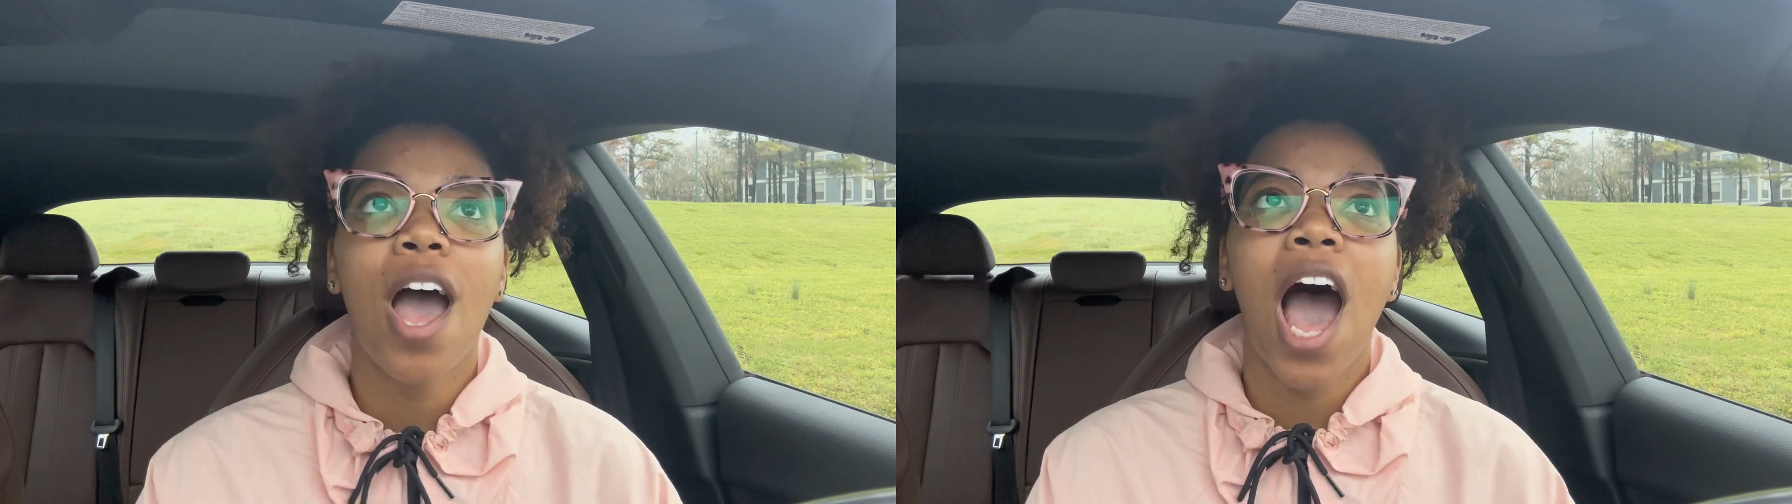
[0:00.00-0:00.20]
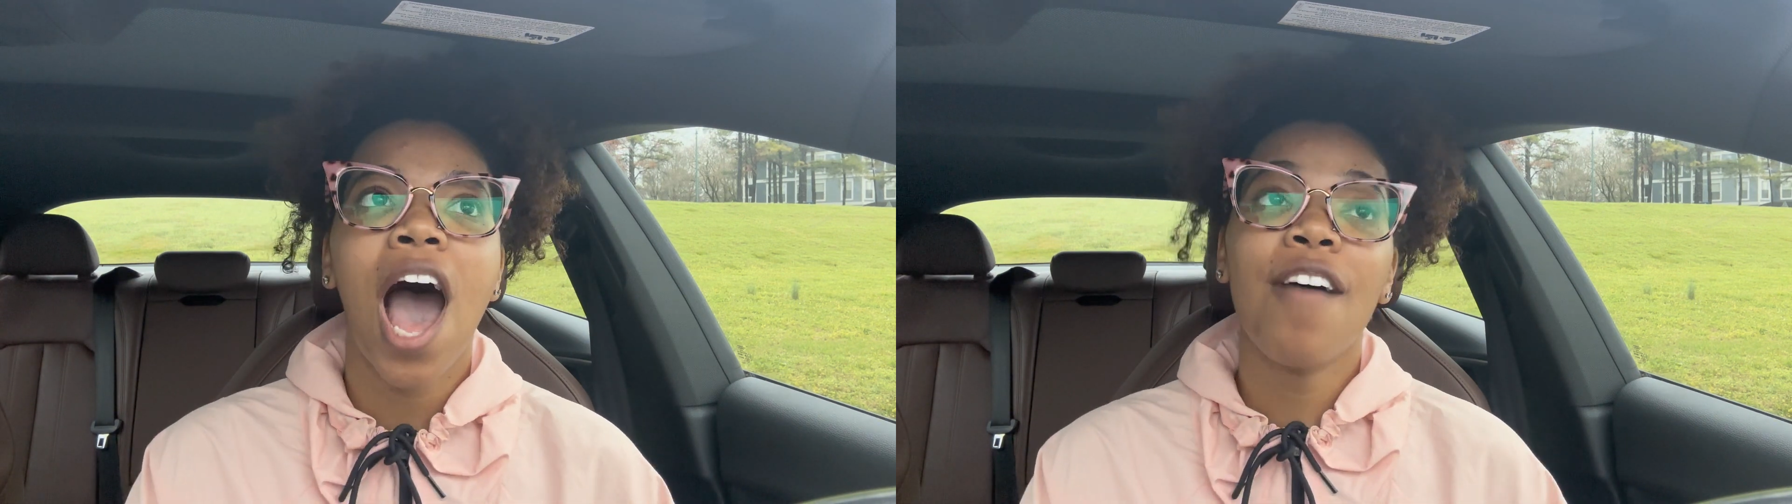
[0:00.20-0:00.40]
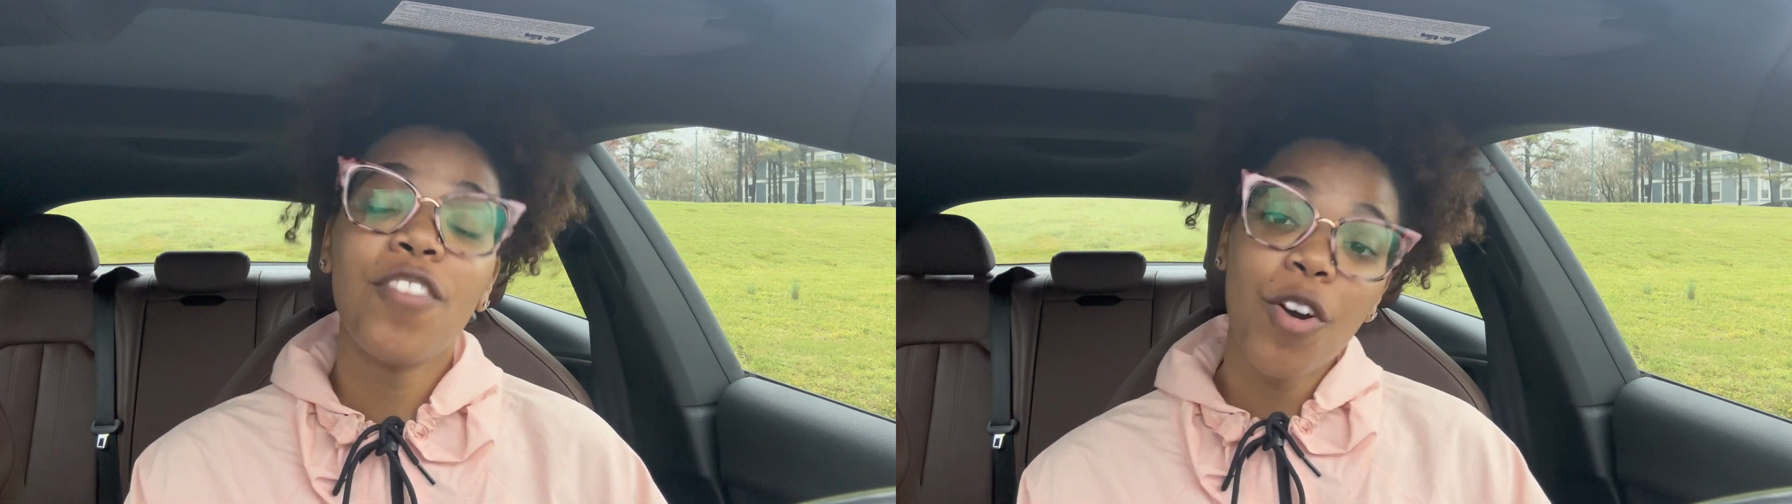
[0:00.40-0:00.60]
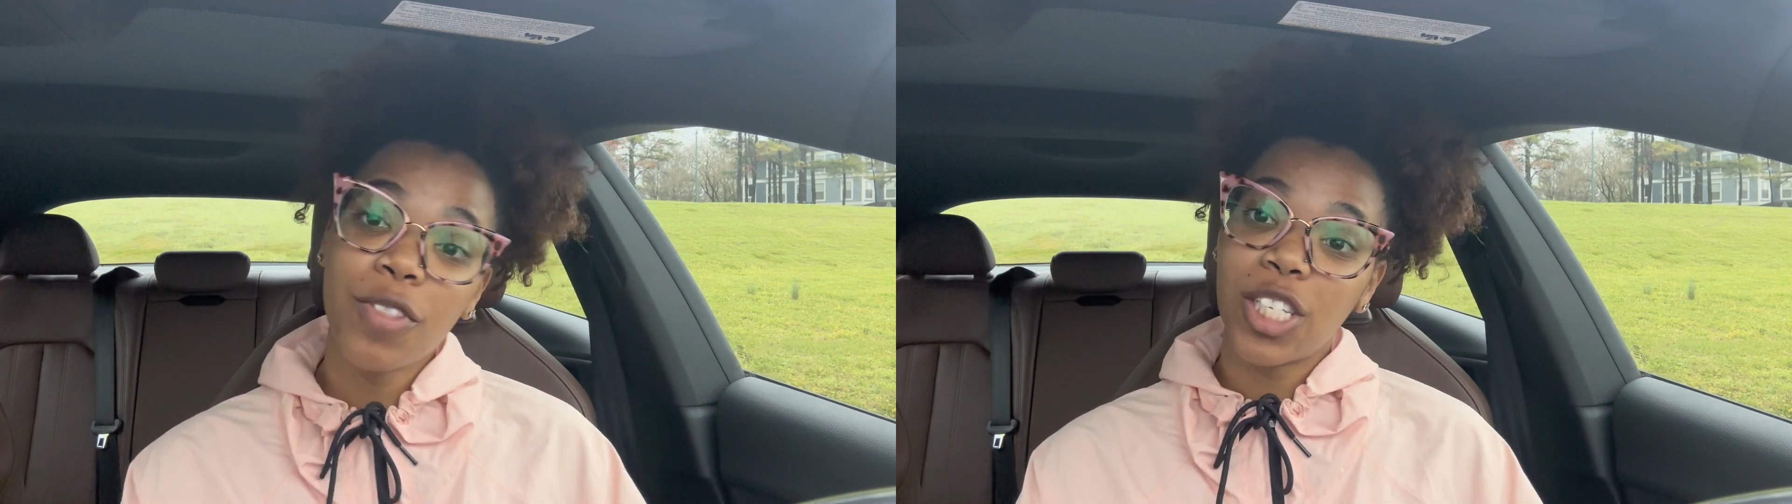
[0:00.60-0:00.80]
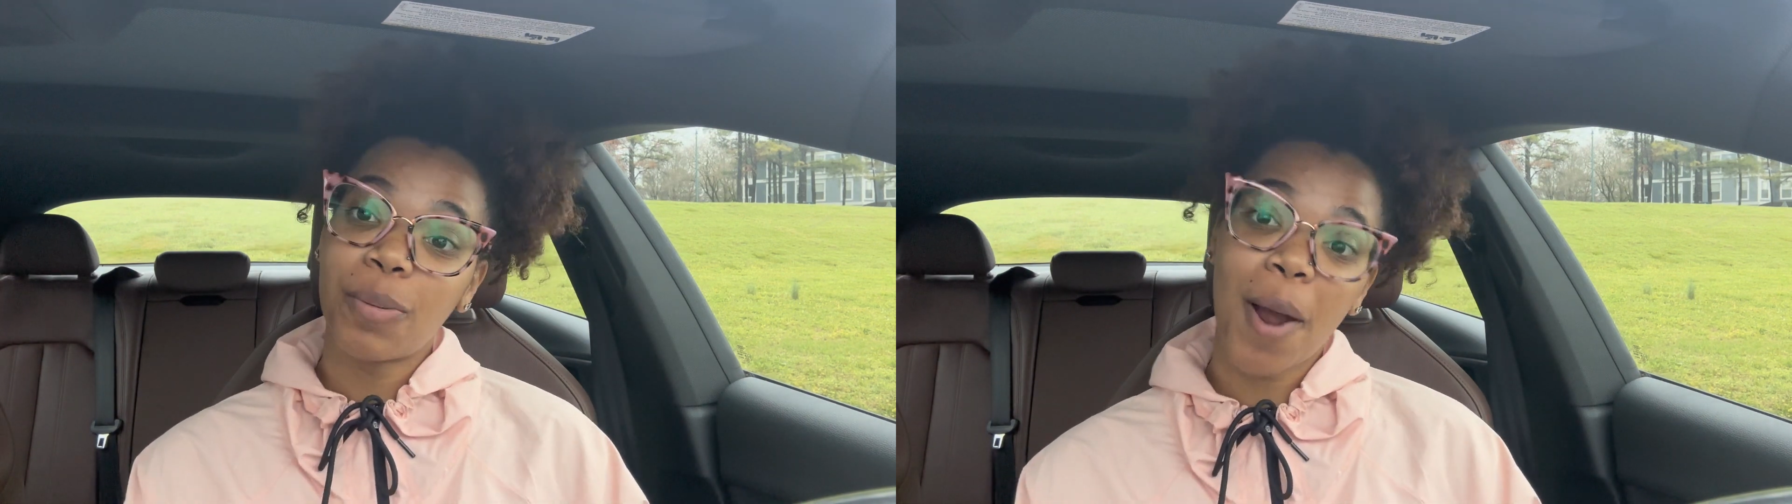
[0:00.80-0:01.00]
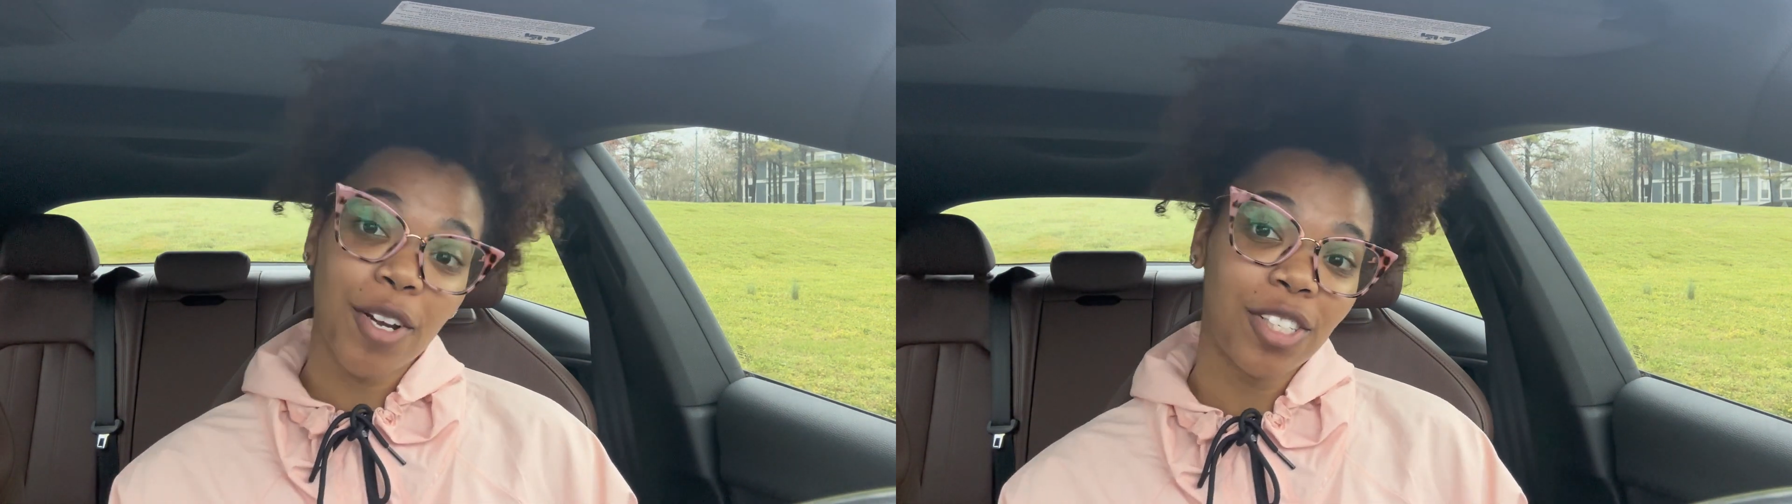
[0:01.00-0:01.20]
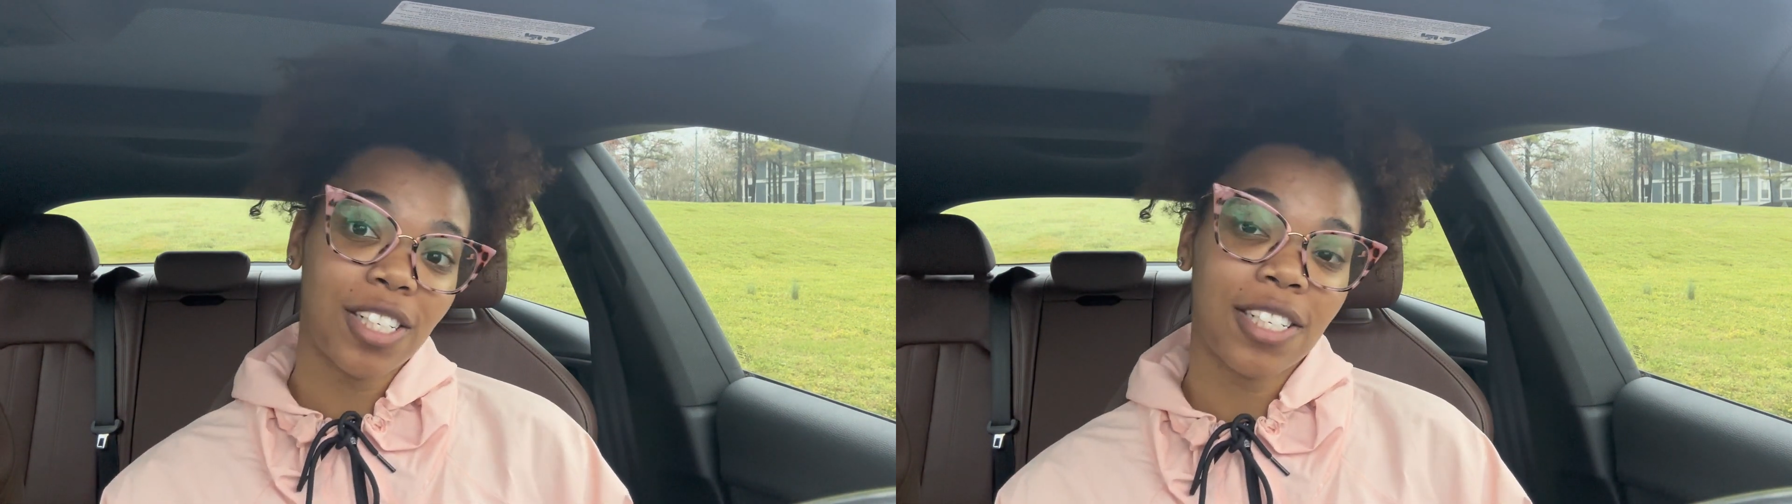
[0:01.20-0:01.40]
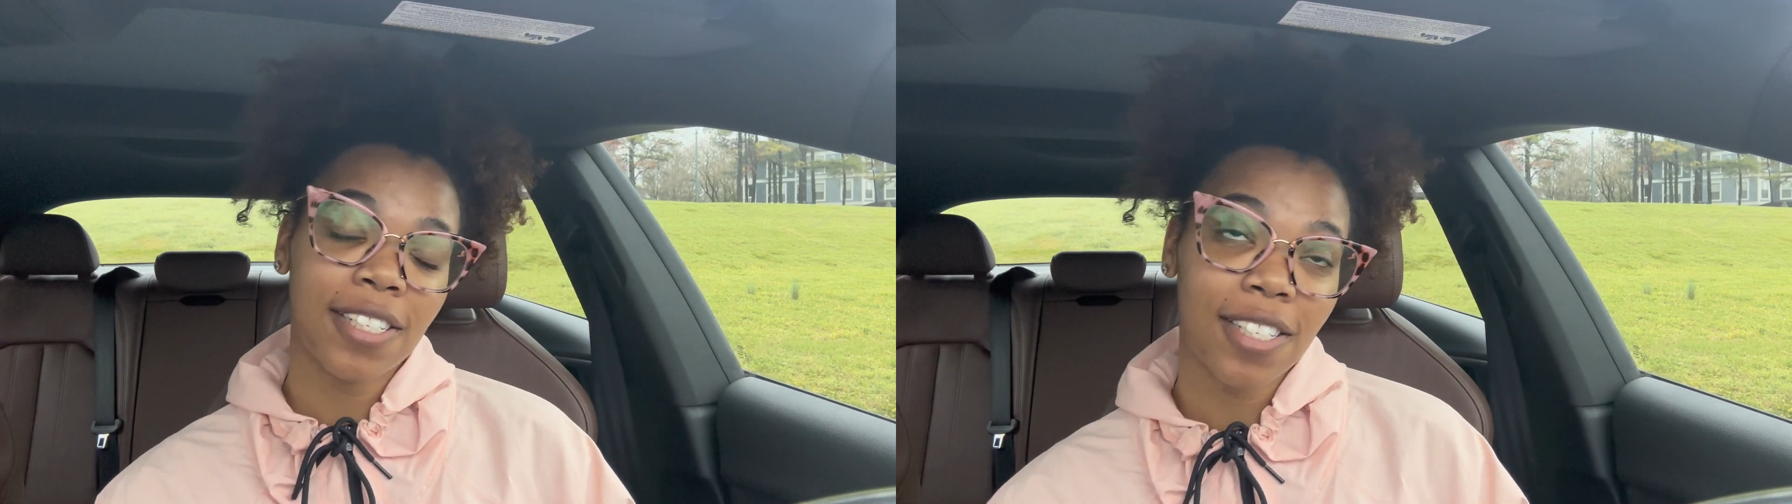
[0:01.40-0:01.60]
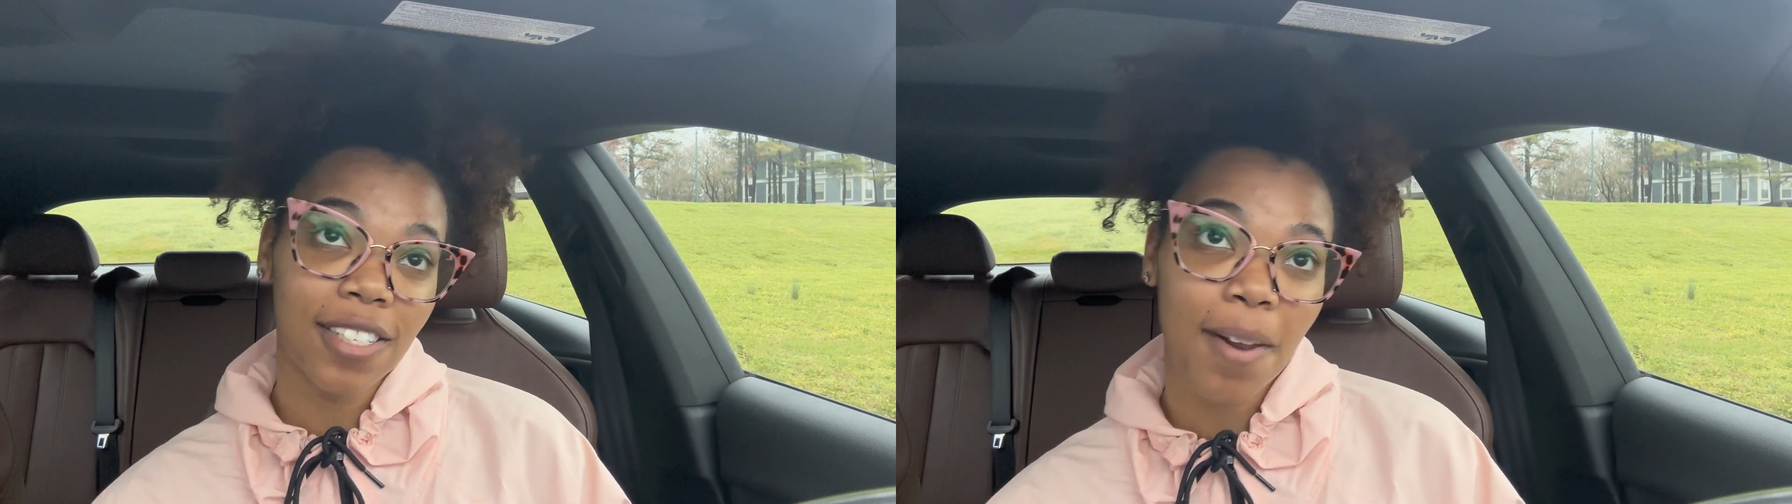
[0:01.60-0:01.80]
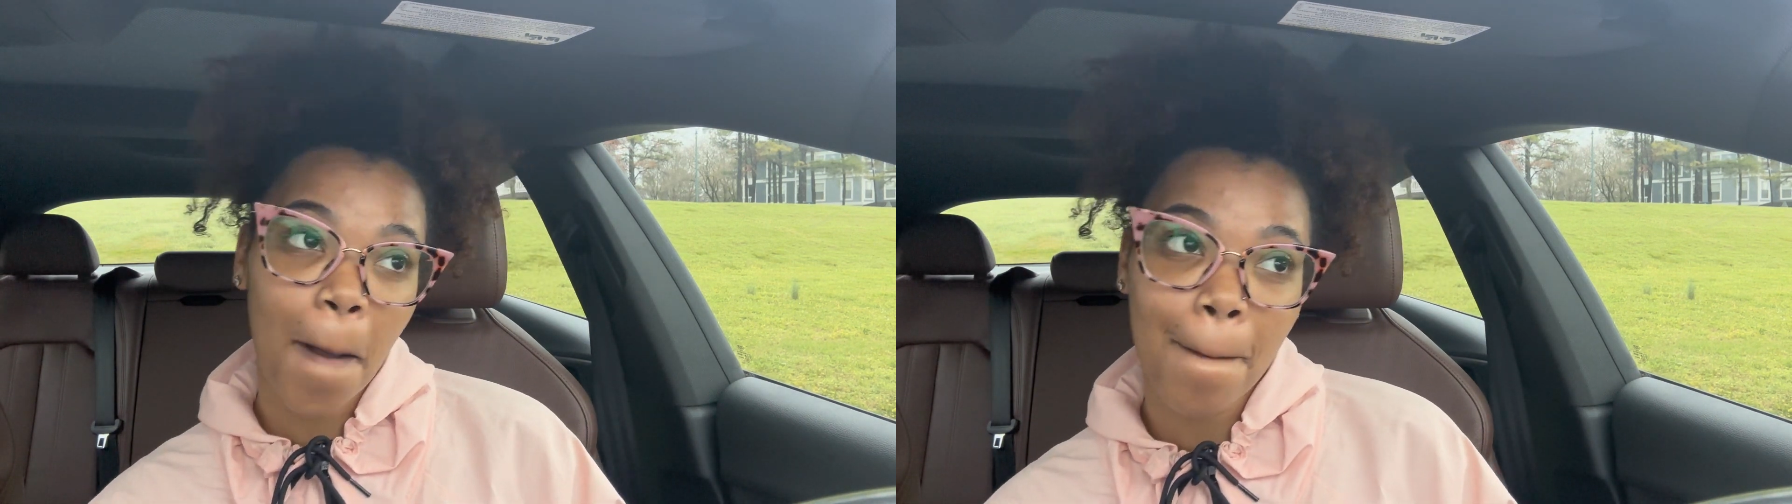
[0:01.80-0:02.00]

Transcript: I've known this person